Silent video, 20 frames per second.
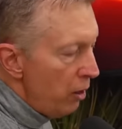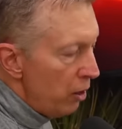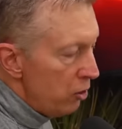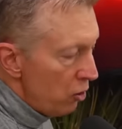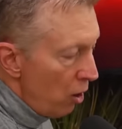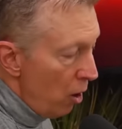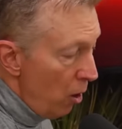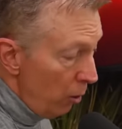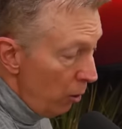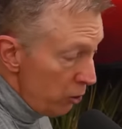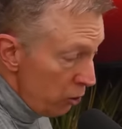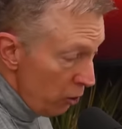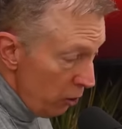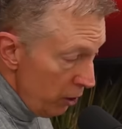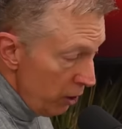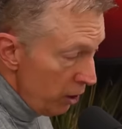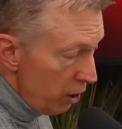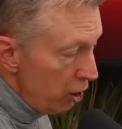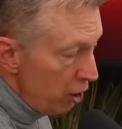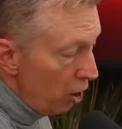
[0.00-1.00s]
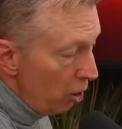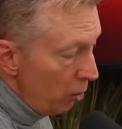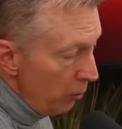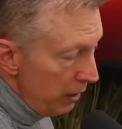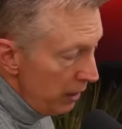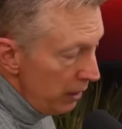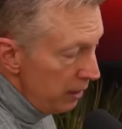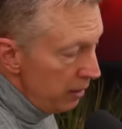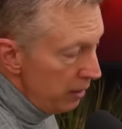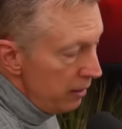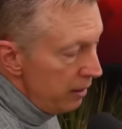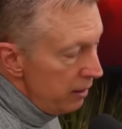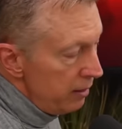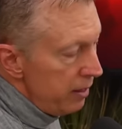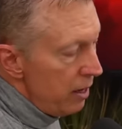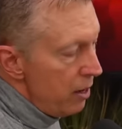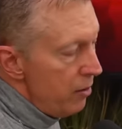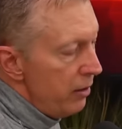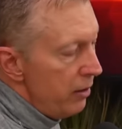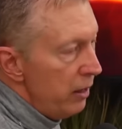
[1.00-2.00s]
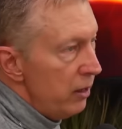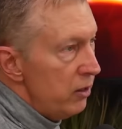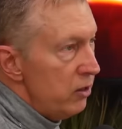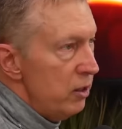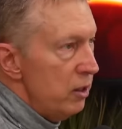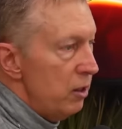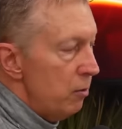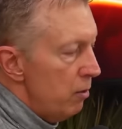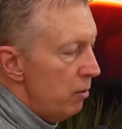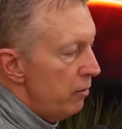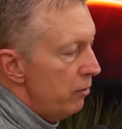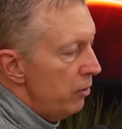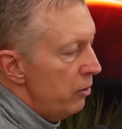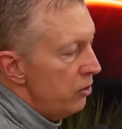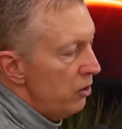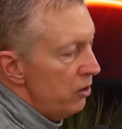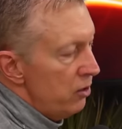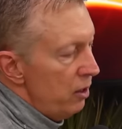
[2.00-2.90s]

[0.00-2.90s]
that's also going to go into these areas in the rivers.